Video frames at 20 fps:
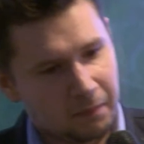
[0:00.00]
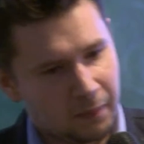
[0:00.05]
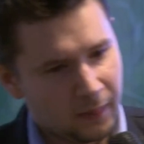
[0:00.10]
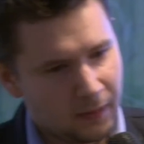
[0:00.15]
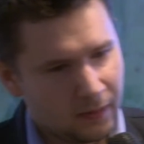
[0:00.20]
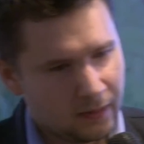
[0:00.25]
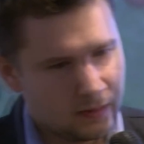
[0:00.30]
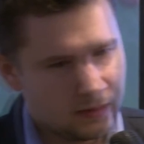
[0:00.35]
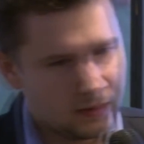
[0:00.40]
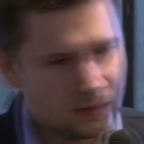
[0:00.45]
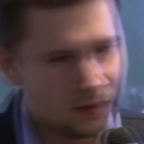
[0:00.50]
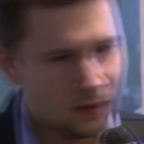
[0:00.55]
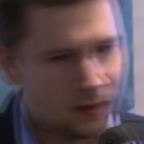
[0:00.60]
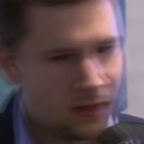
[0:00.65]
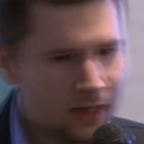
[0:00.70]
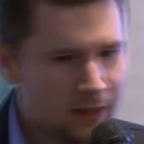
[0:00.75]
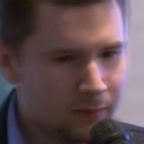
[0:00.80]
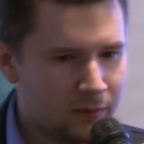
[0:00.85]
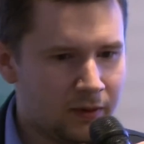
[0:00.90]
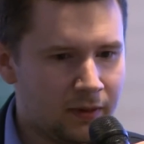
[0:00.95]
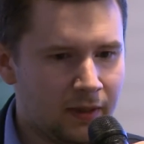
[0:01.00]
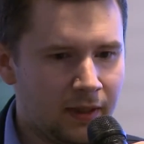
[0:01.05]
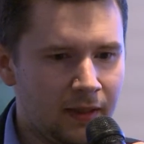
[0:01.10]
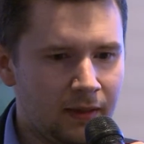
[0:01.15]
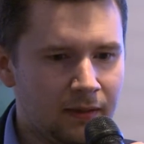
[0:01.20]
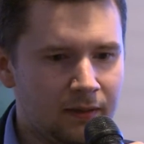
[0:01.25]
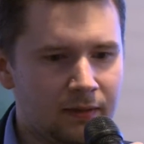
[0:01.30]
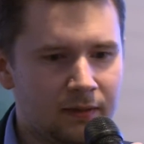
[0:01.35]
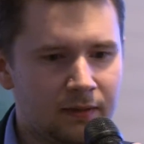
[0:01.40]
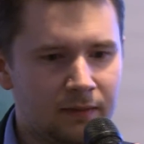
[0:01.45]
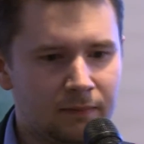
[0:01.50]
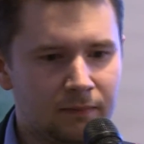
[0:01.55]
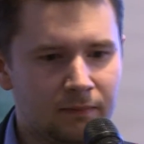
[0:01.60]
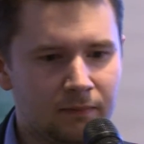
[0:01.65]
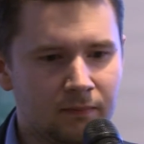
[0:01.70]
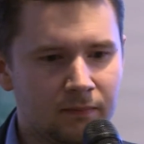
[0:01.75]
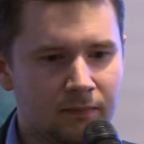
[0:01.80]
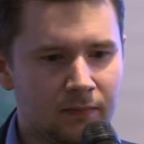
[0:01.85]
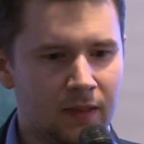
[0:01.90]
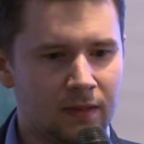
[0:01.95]
Hibernate
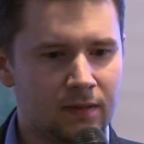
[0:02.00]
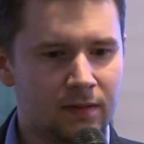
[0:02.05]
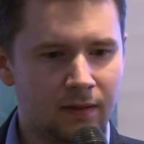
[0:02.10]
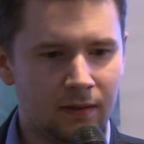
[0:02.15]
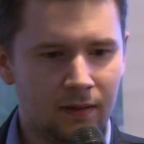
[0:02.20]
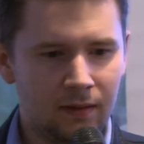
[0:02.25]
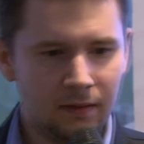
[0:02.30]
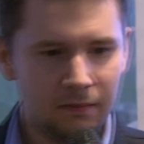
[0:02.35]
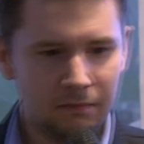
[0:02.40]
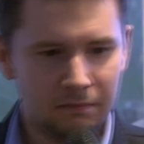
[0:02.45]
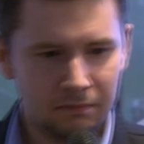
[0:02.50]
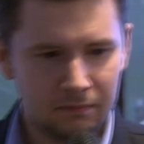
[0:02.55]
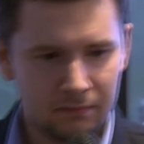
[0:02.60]
as a,